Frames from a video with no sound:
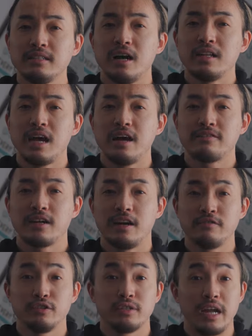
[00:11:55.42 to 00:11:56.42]
not have
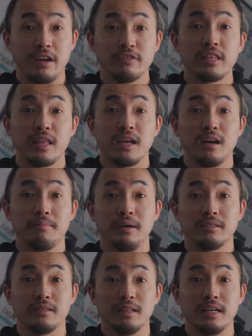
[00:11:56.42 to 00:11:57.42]
covered everything
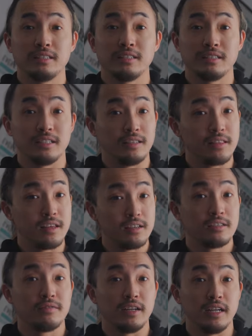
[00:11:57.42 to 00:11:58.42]
about the lenses in
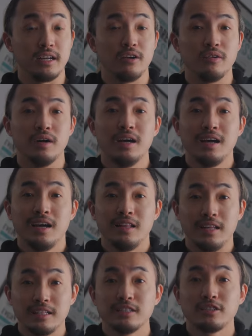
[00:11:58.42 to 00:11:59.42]
this video.
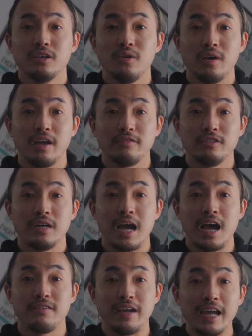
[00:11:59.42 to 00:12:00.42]
Let us know if you
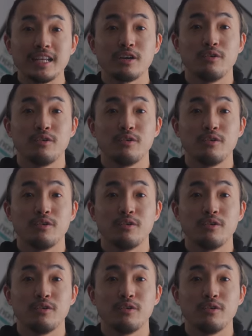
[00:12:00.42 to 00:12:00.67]
have any